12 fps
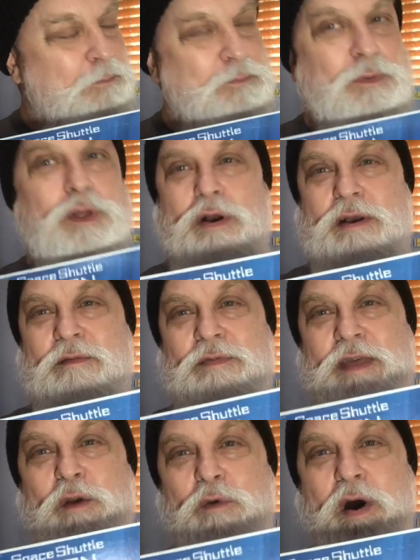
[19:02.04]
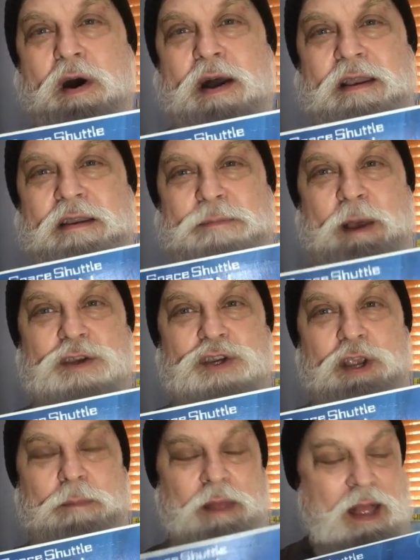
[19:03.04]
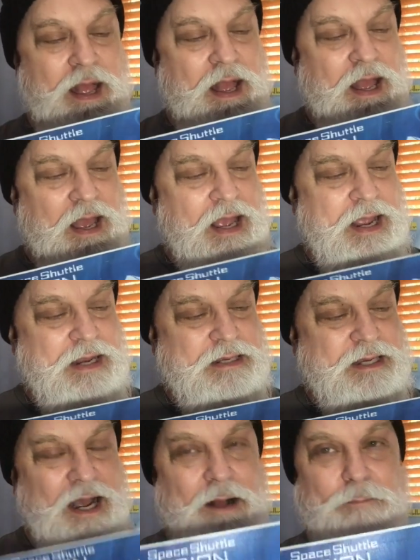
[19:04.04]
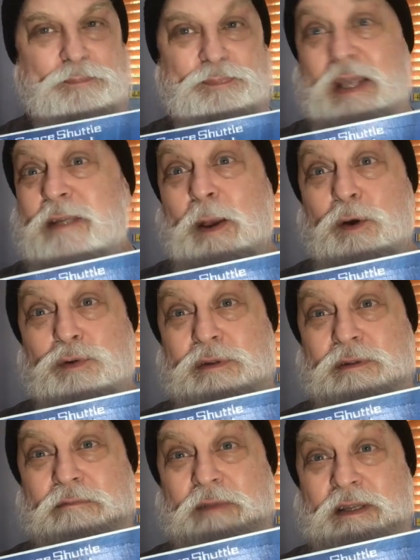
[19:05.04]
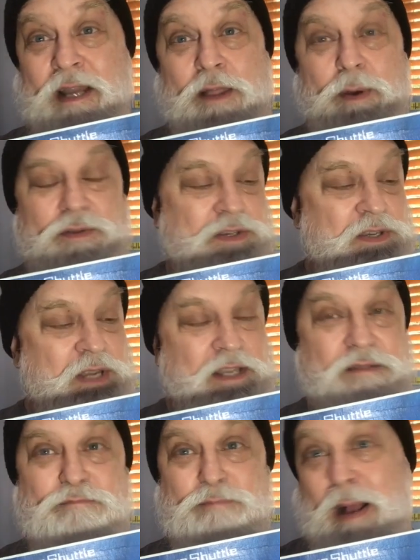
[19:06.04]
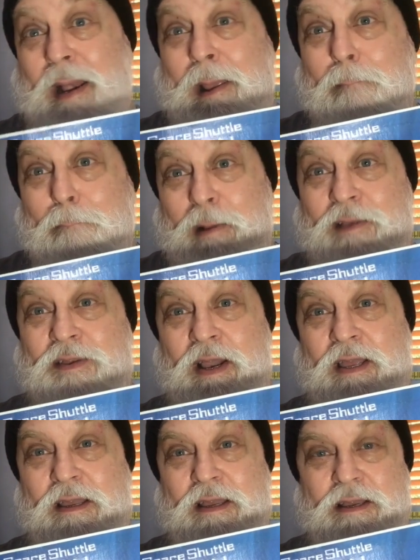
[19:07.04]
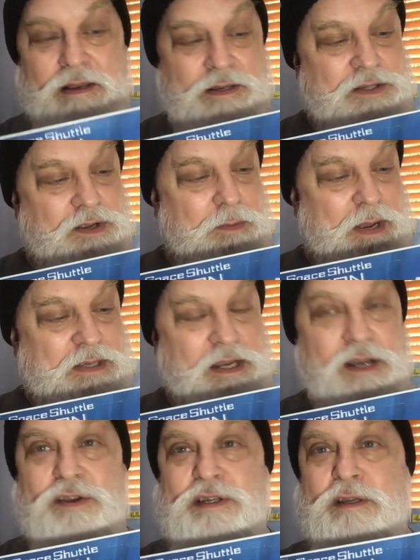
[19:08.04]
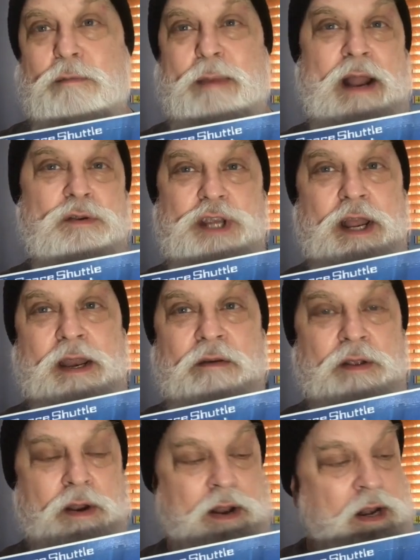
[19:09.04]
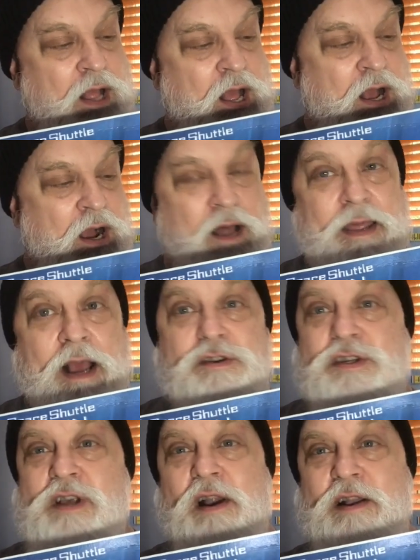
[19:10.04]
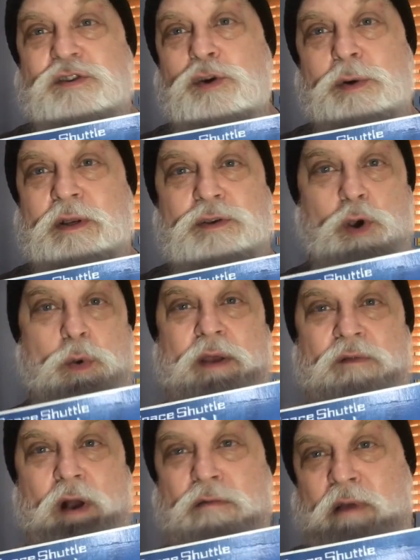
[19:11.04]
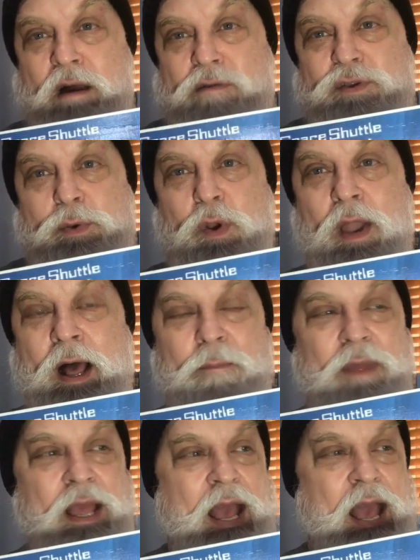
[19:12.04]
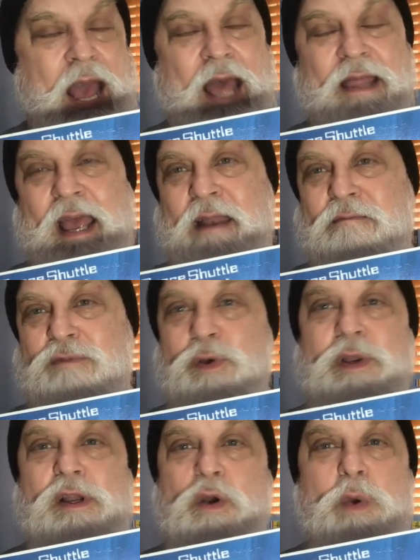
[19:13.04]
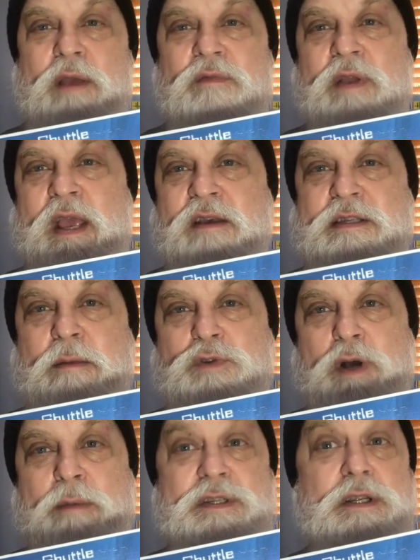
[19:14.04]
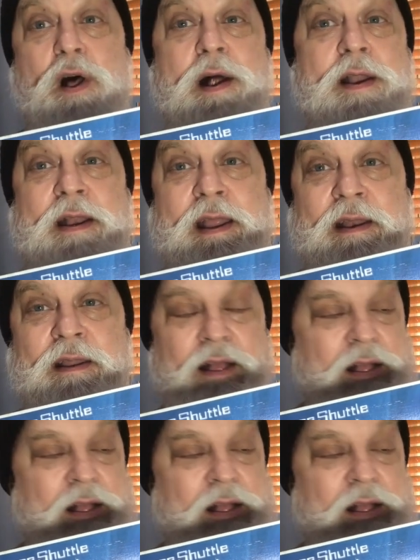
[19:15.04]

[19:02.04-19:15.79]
Look, the Orion spaceship, it's built. It's another one just needs painting, basically. Just got to basically do some little panel shading area on it. I think I'll just kind of do it and do a quick, I'll do it all up and then do a little quick video sometimes, slide it in